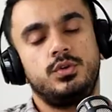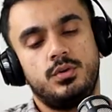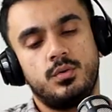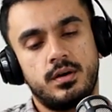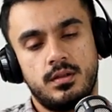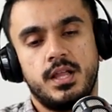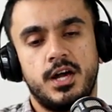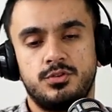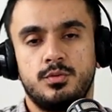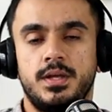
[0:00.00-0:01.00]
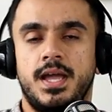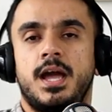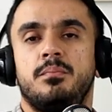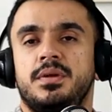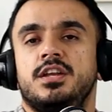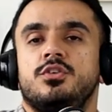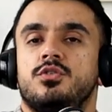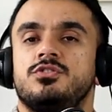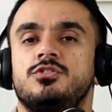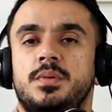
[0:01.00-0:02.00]
you are allowed to be happy in your
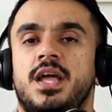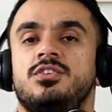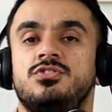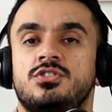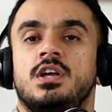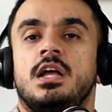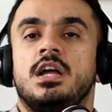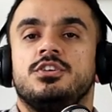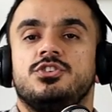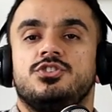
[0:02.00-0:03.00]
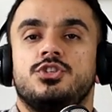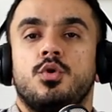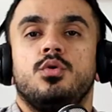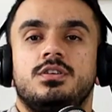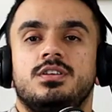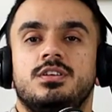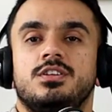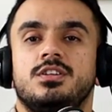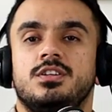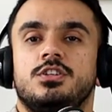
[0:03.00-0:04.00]
own space. Just don't
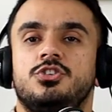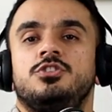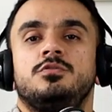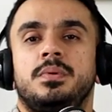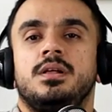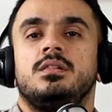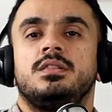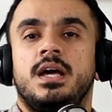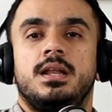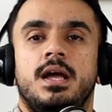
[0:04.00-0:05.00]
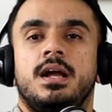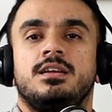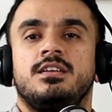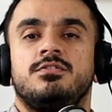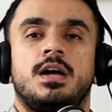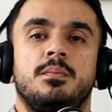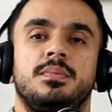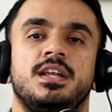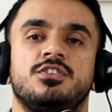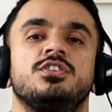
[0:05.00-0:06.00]
spill that active
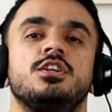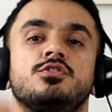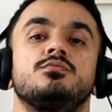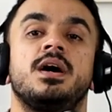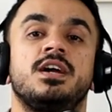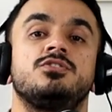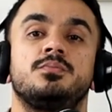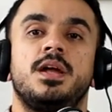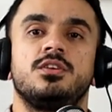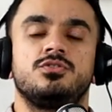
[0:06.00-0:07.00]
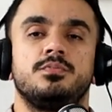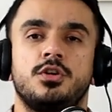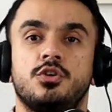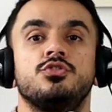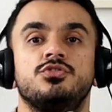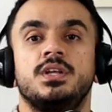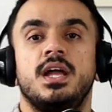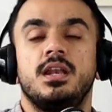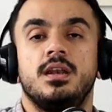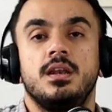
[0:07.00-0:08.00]
happiness into my space because
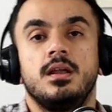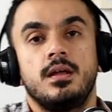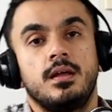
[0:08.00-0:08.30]
then